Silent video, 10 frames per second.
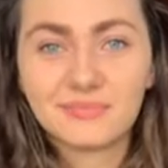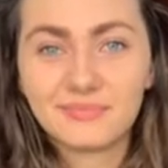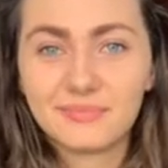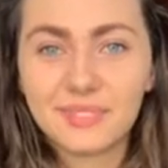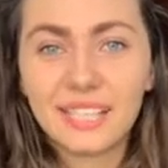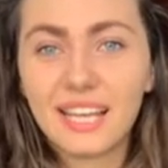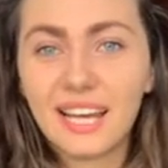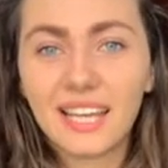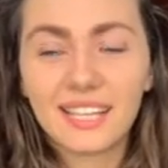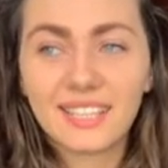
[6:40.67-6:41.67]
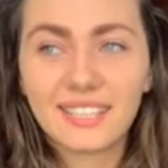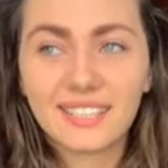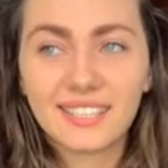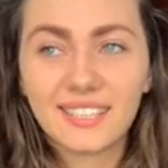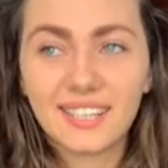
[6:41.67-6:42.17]
be like,
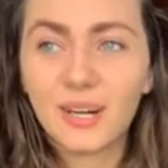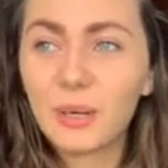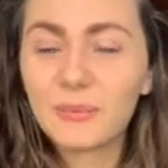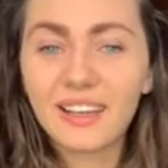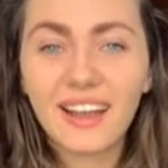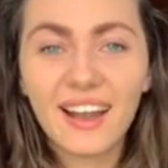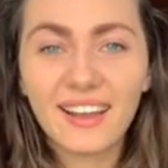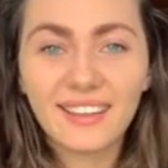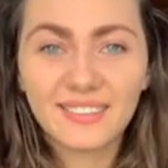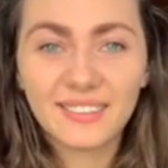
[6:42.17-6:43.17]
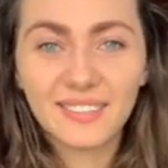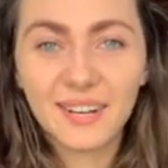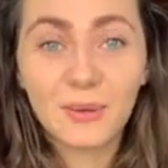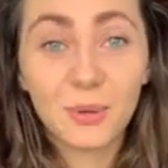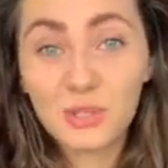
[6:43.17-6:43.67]
oh my god,
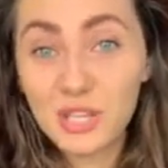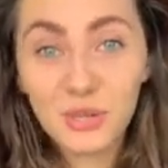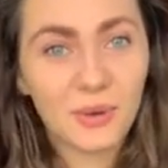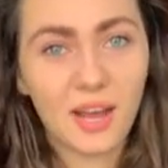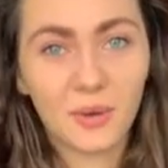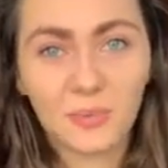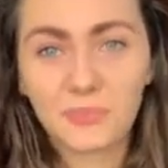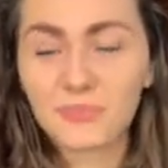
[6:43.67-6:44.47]
what should I do now?